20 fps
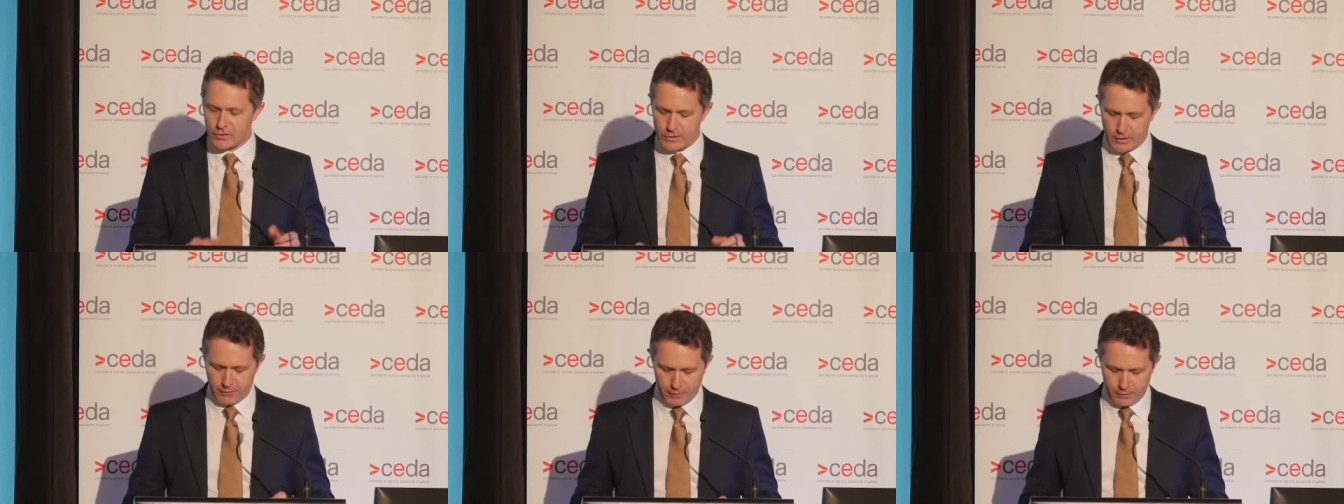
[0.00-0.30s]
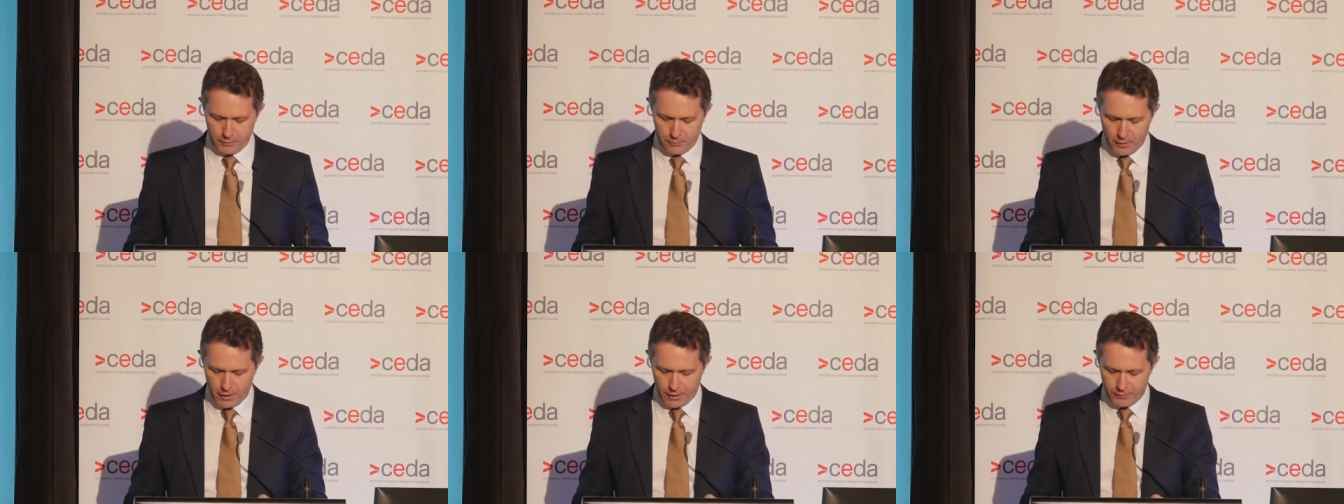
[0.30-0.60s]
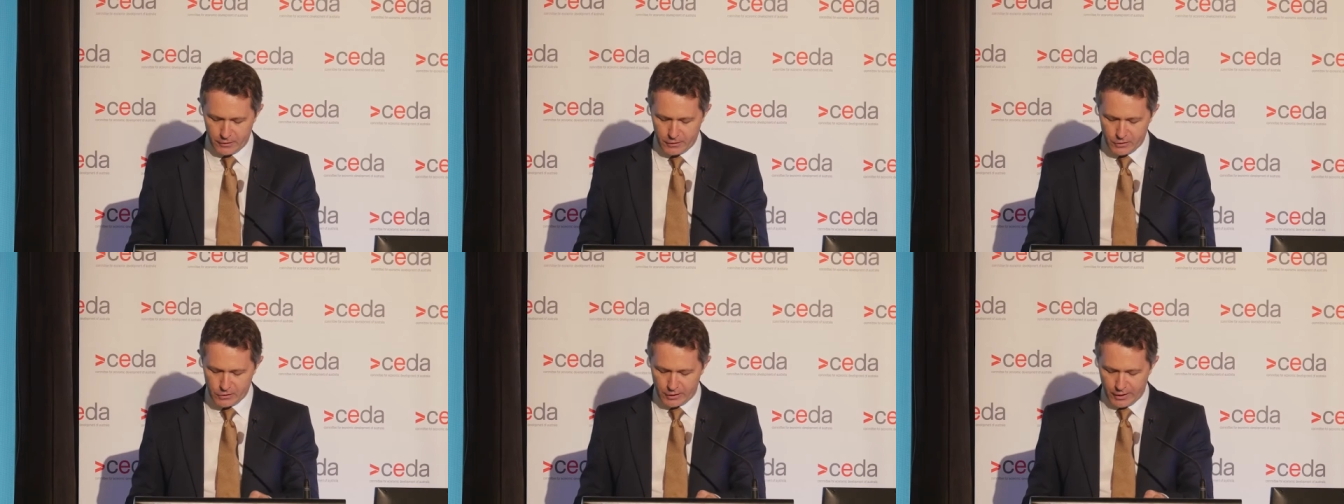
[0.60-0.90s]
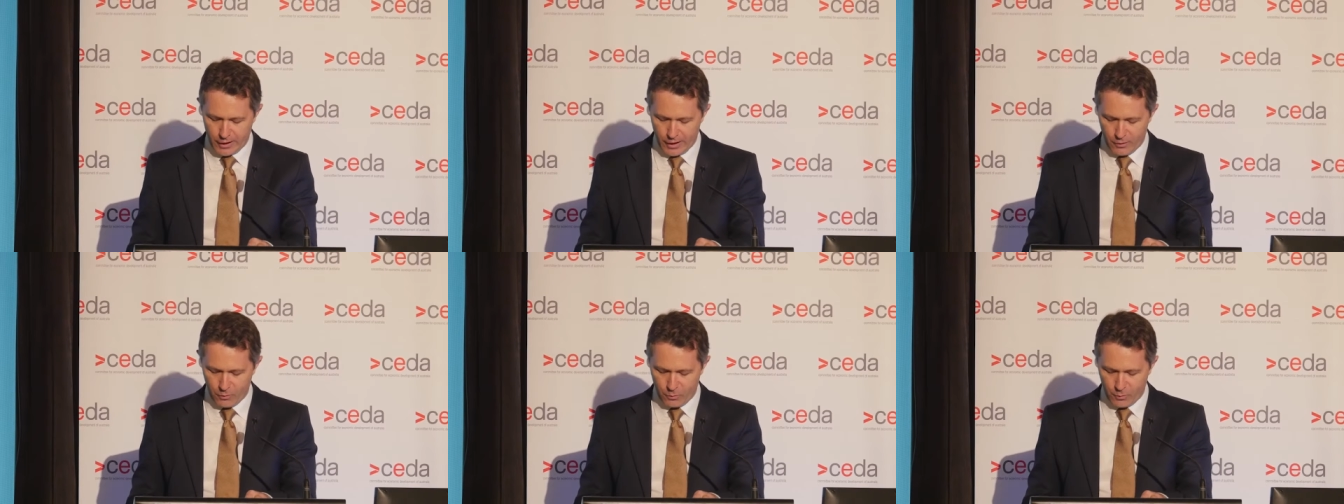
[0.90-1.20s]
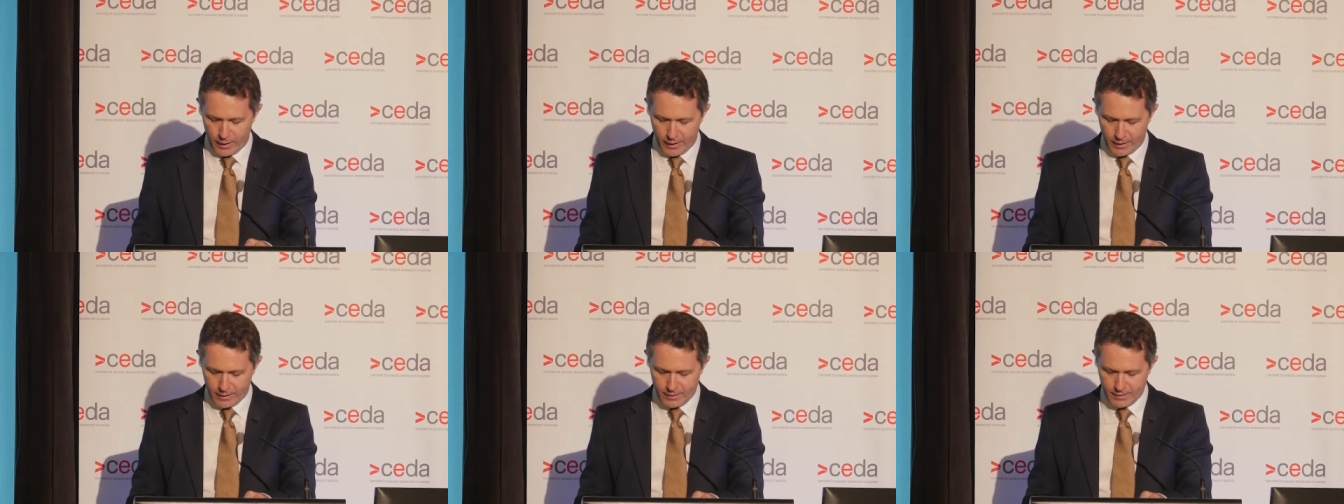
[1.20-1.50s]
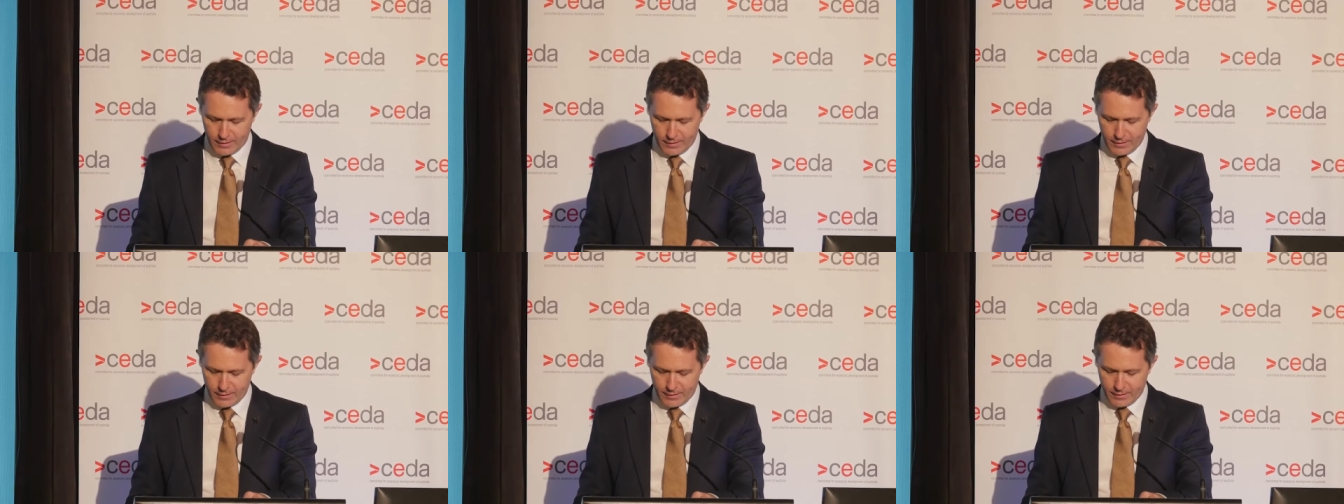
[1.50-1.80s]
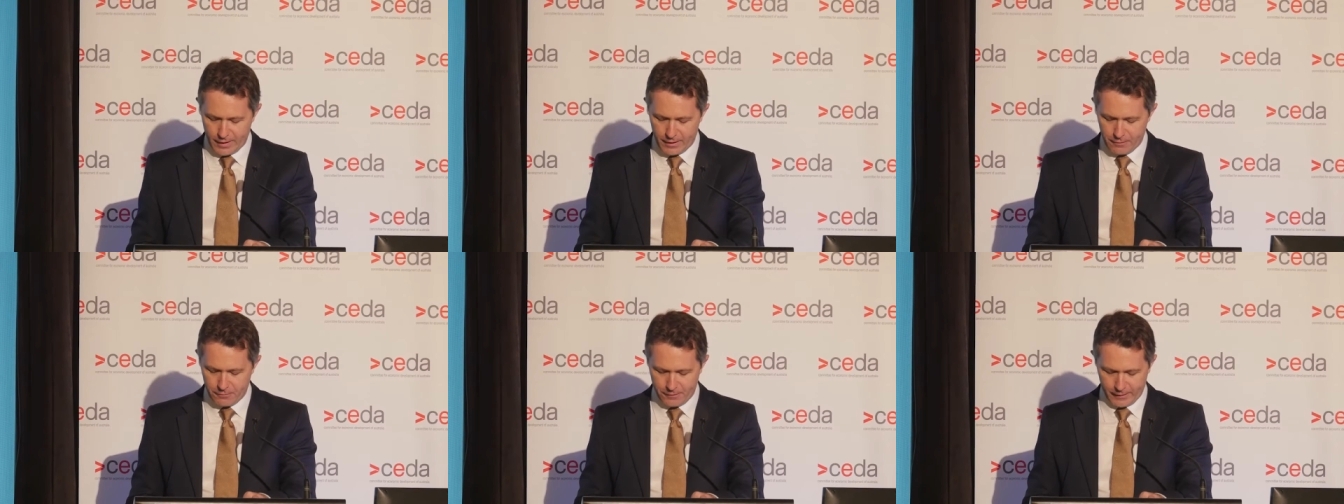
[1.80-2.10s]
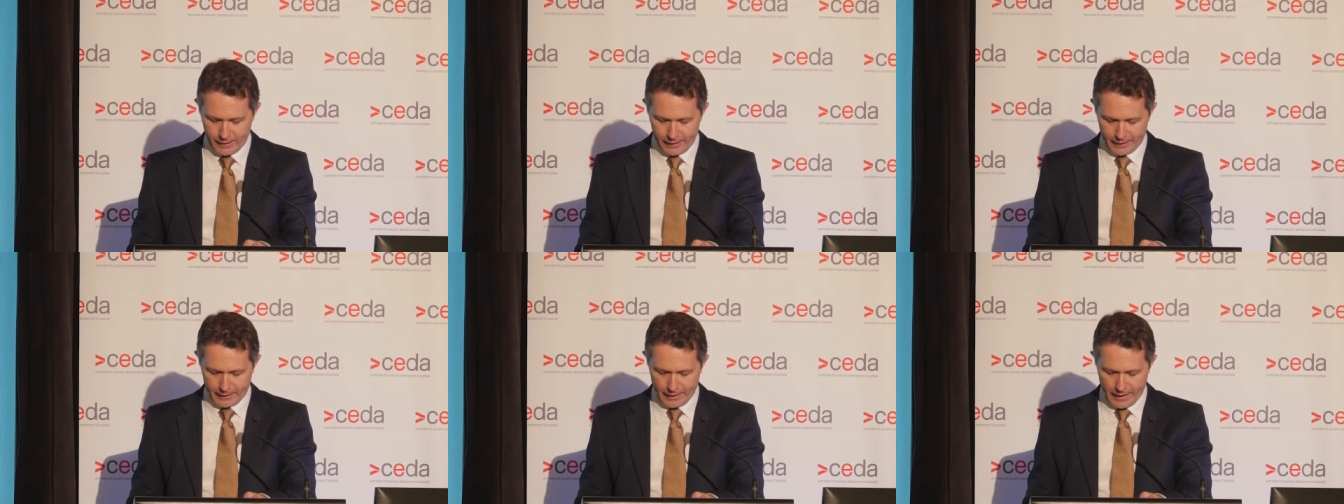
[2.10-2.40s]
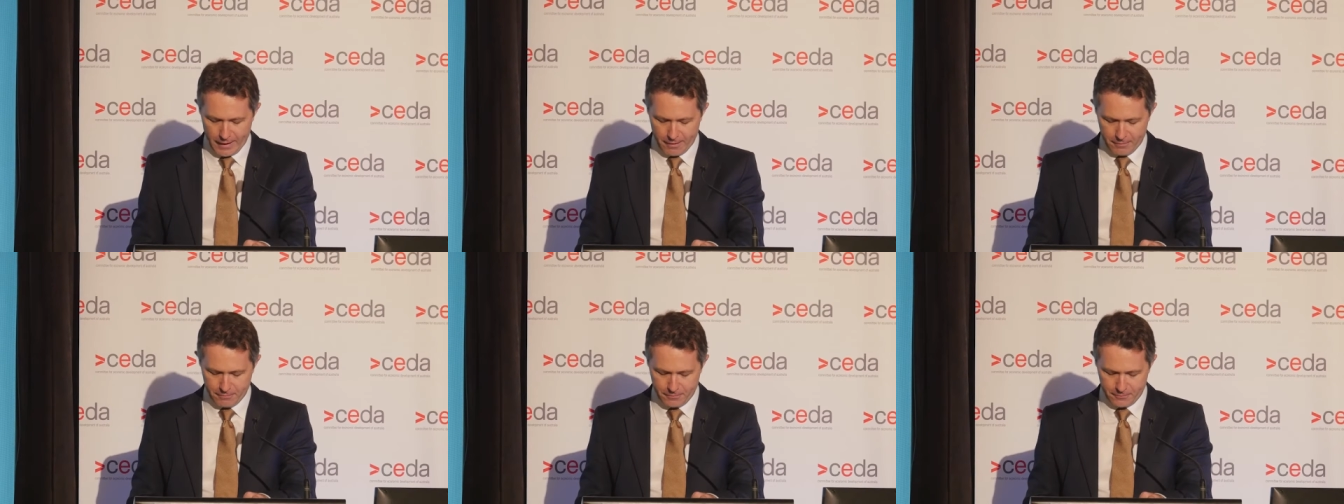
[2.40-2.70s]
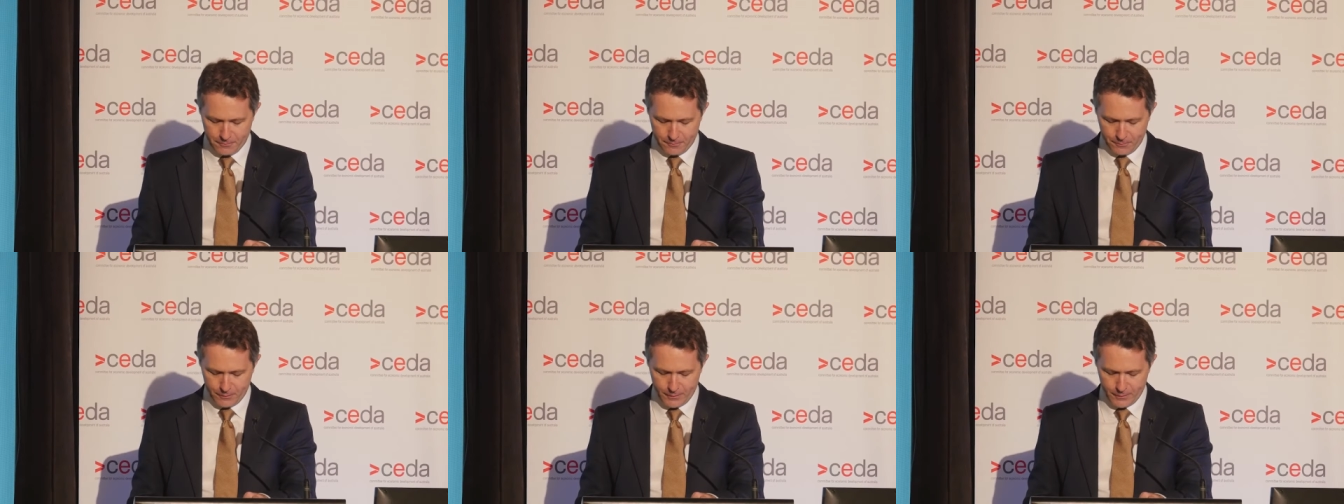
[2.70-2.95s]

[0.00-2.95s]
75 years ago when they fell in love.